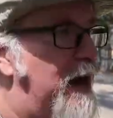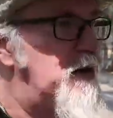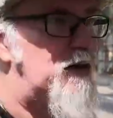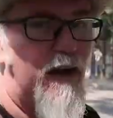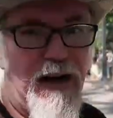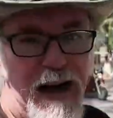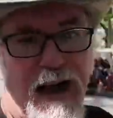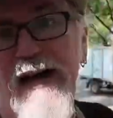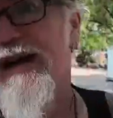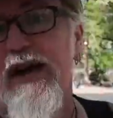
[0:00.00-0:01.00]
eggs. And
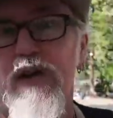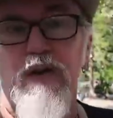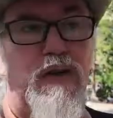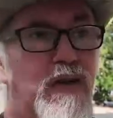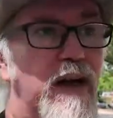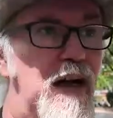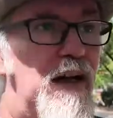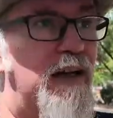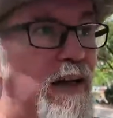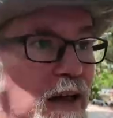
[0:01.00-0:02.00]
again, I use uh,
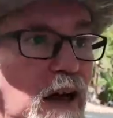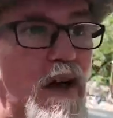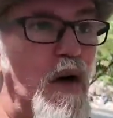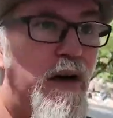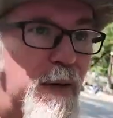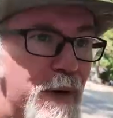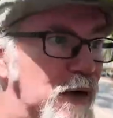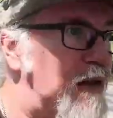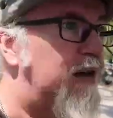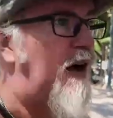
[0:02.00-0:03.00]
coconut milk
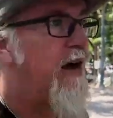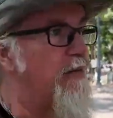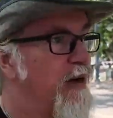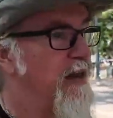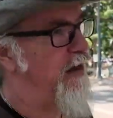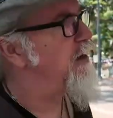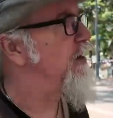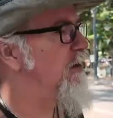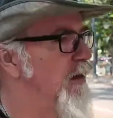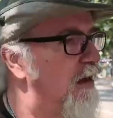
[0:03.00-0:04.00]
on everything
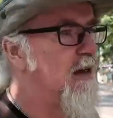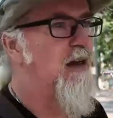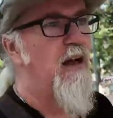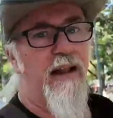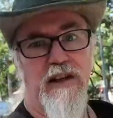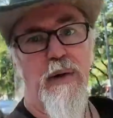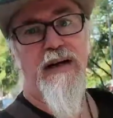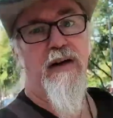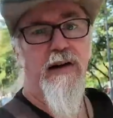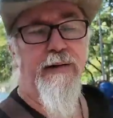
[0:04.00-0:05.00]
here. That's my
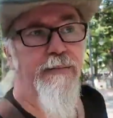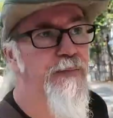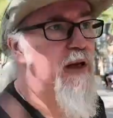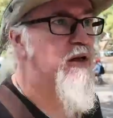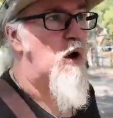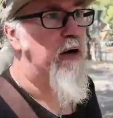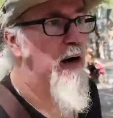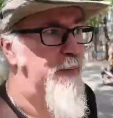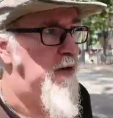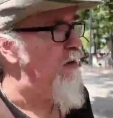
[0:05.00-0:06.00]
dairy, it's
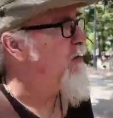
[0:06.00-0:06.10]
coconut milk.